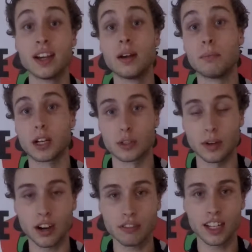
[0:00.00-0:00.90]
Because
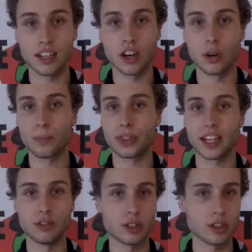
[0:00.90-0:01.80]
we already know
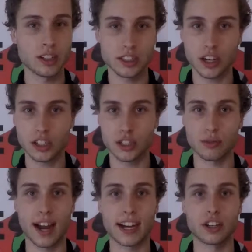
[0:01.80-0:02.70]
that you shouldn't touch the
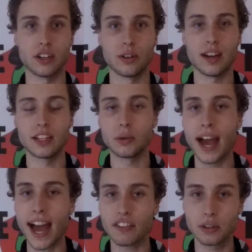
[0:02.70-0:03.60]
raccoon and you
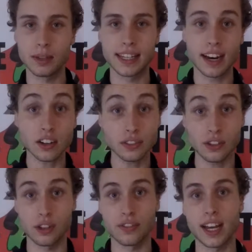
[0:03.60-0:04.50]
have to be
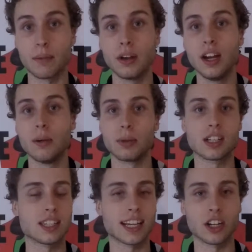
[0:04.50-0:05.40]
careful of them
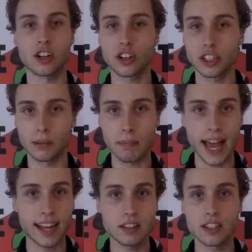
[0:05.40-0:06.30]
because they can hurt your
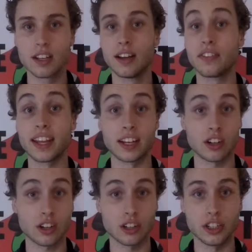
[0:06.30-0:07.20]
pets, they can
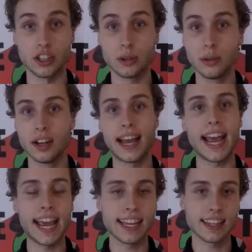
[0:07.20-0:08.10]
hurt you,
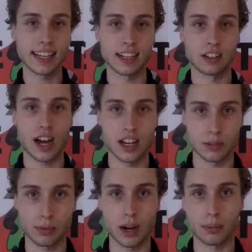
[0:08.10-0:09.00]
and they can cause
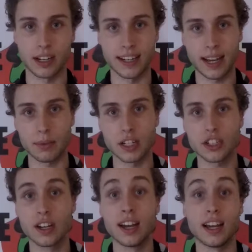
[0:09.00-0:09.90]
property damage.
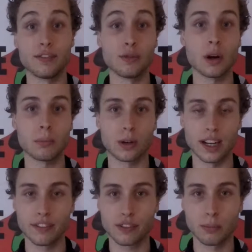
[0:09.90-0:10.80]
And if you want more
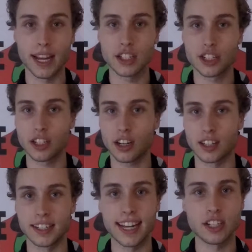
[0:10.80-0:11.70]
information on
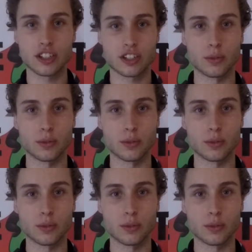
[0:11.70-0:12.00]
the dangers of